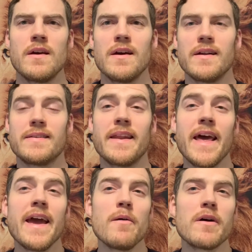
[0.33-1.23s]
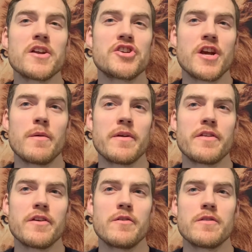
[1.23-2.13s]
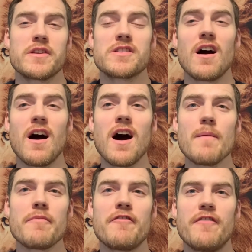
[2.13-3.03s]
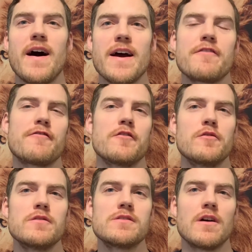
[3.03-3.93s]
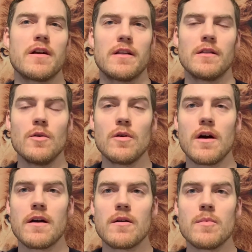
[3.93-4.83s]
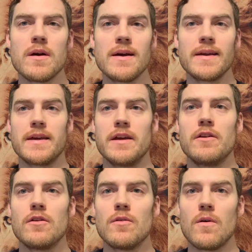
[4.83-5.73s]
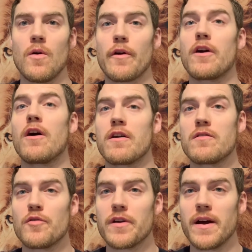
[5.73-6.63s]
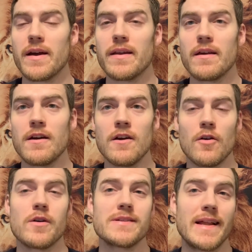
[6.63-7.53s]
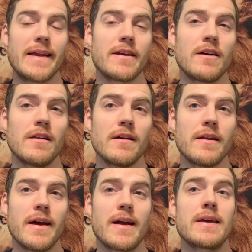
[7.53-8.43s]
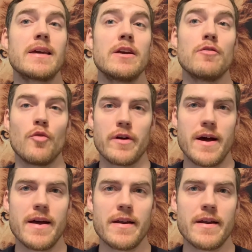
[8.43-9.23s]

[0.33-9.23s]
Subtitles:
Today I want to share with you the top 5 foods on a low carb, keto, or carnivore diet, or as I like to call it, a ketovore diet.